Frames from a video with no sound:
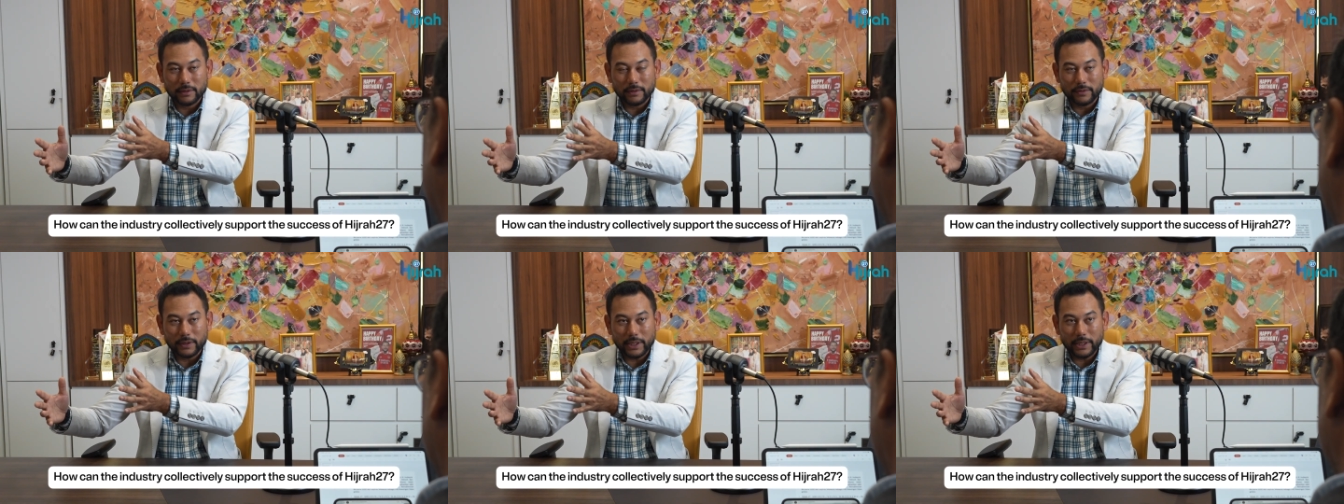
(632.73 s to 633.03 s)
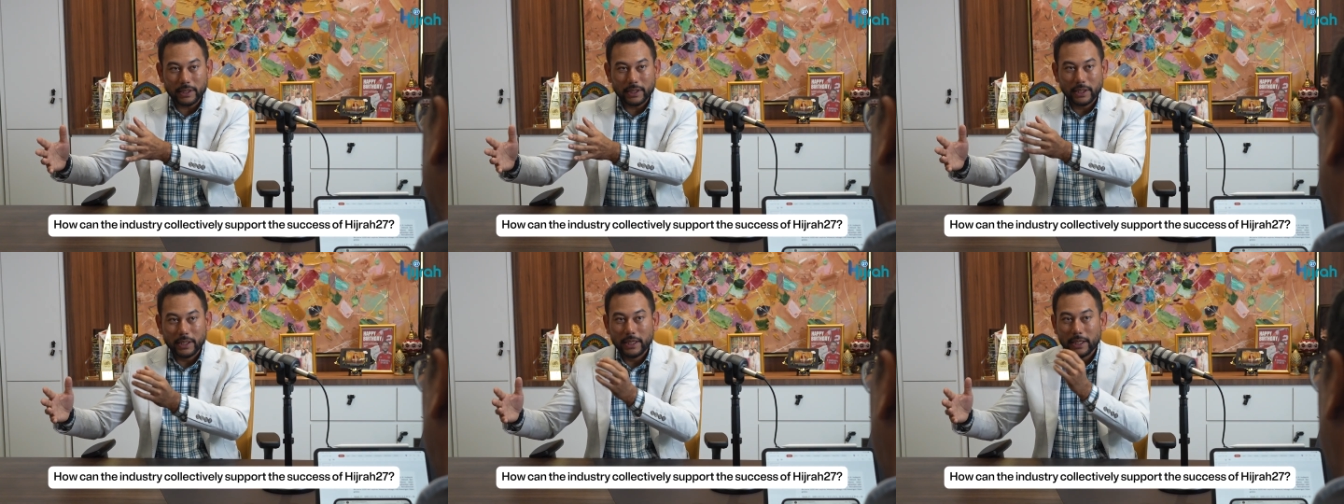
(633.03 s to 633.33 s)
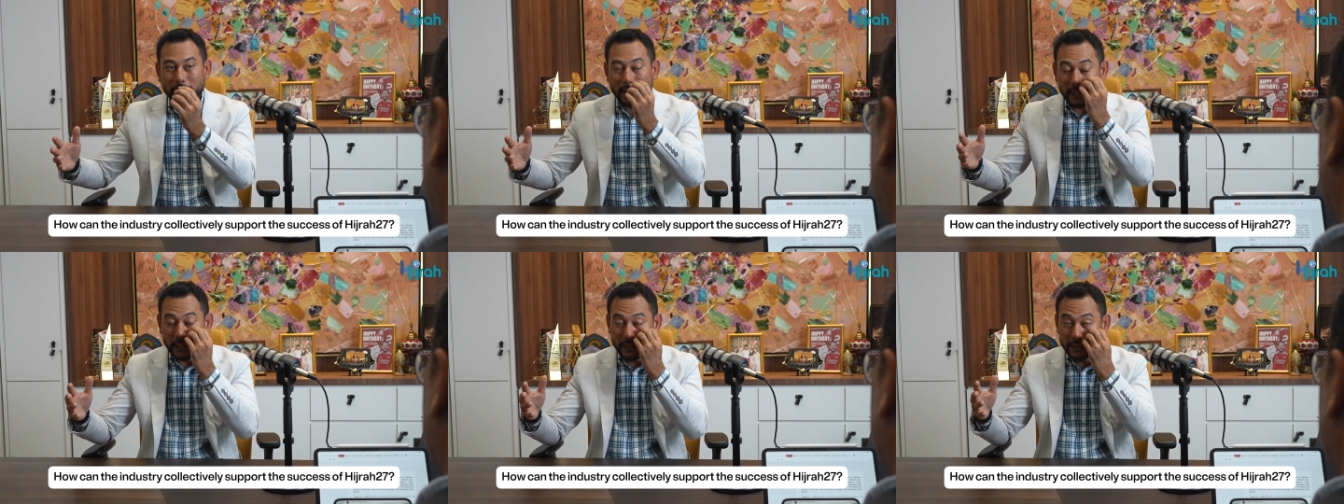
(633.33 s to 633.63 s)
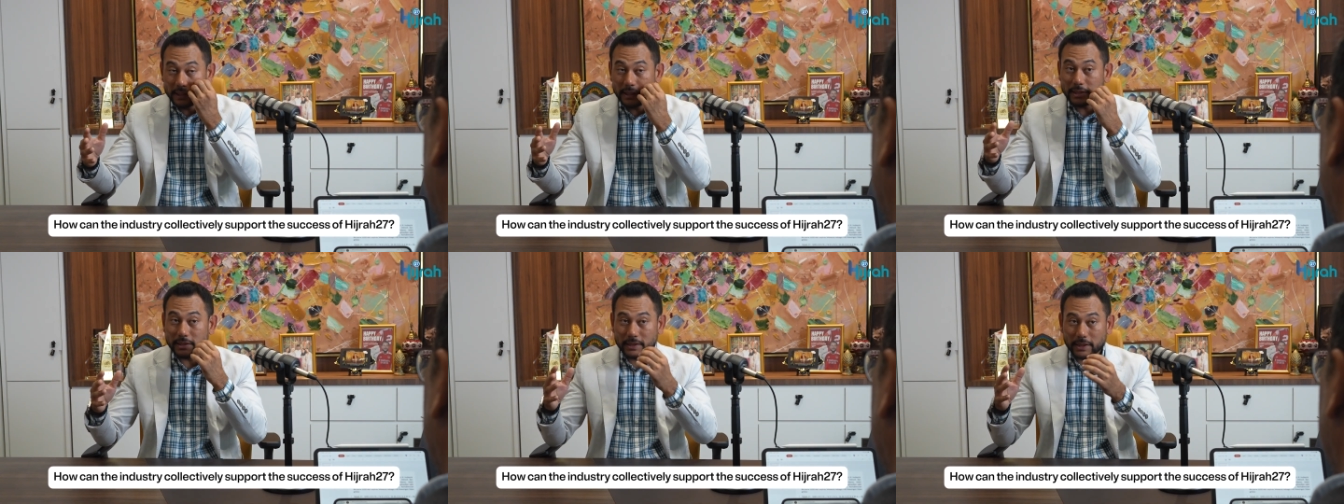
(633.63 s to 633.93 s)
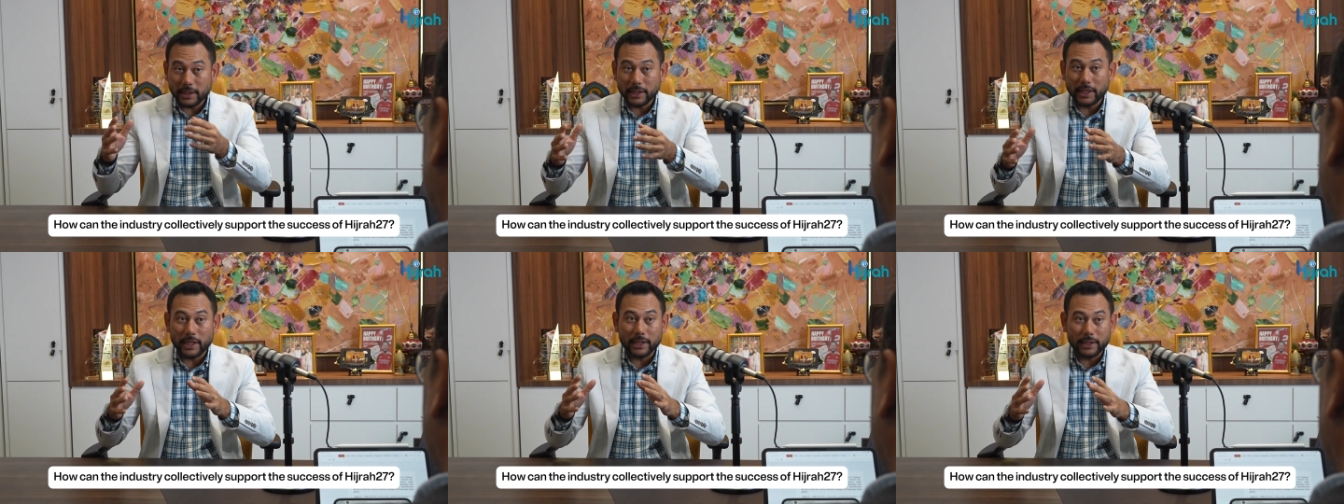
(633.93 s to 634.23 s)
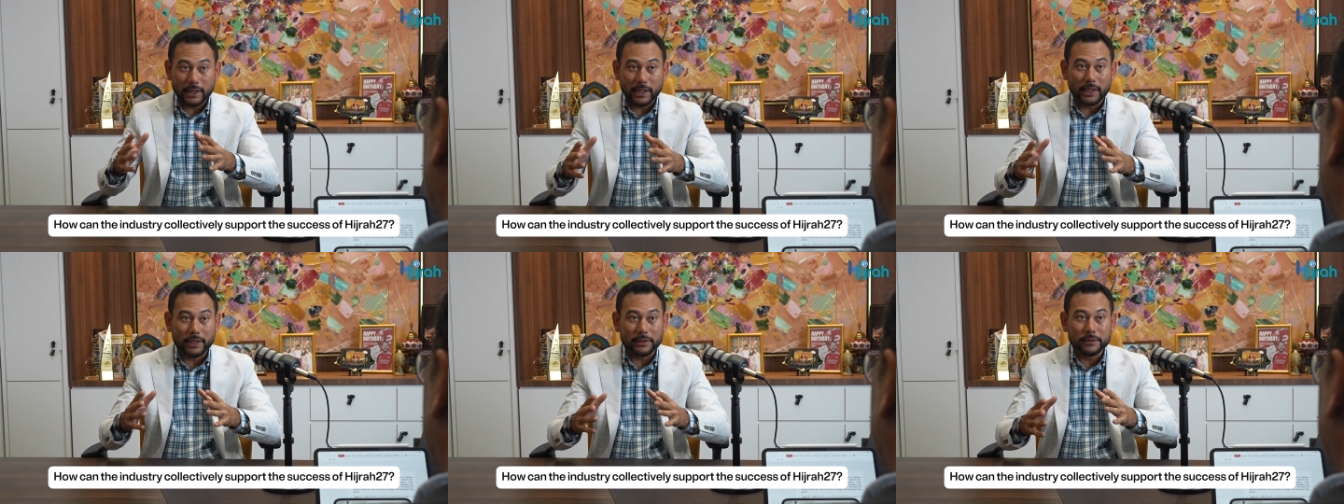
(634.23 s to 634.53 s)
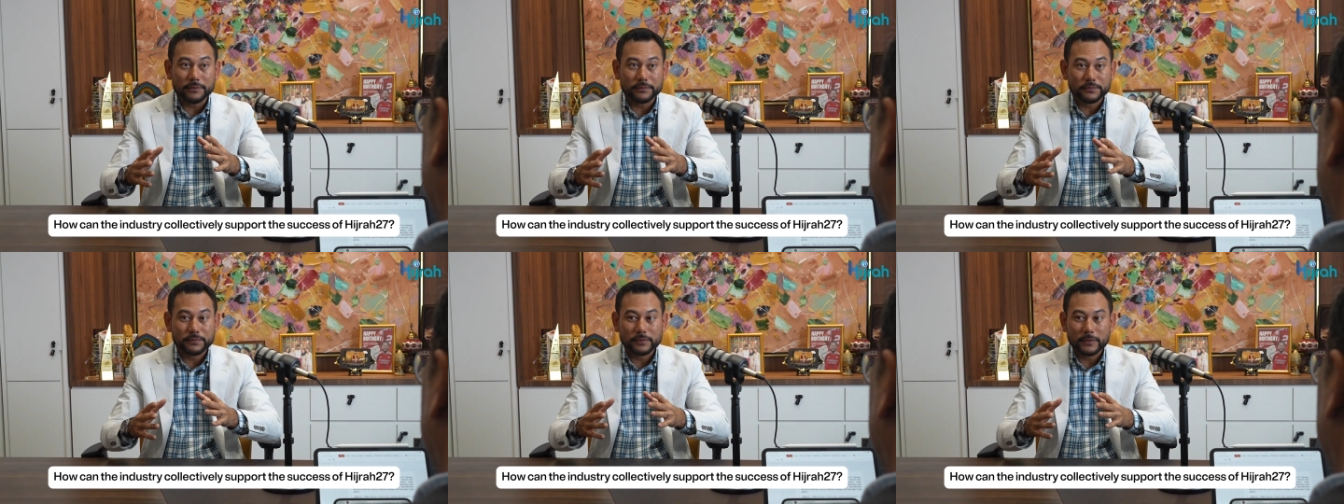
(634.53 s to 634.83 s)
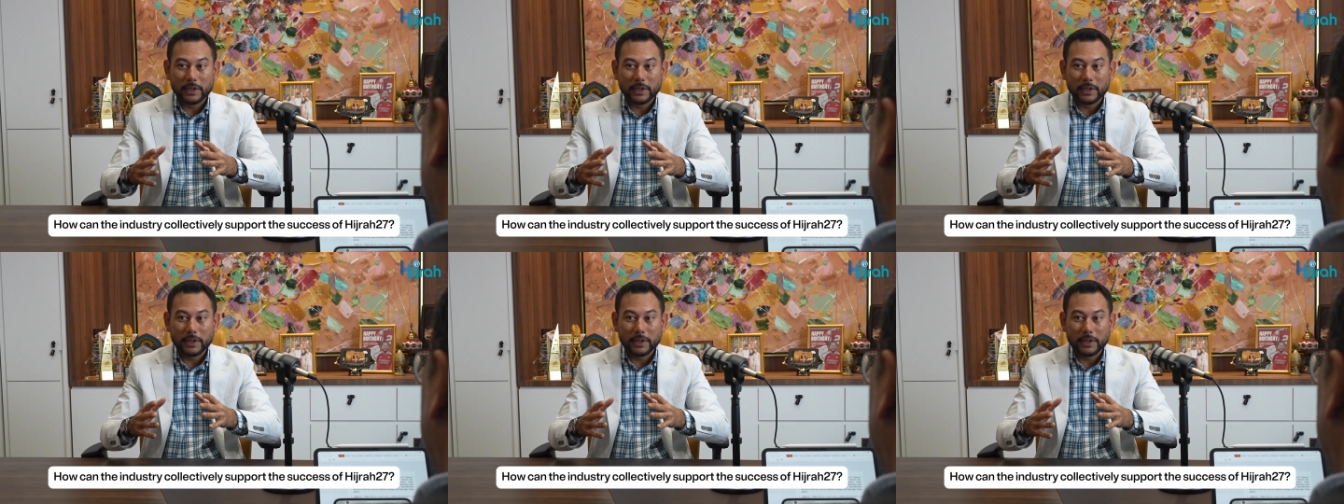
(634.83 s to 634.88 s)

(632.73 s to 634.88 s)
Right? Easier said than done.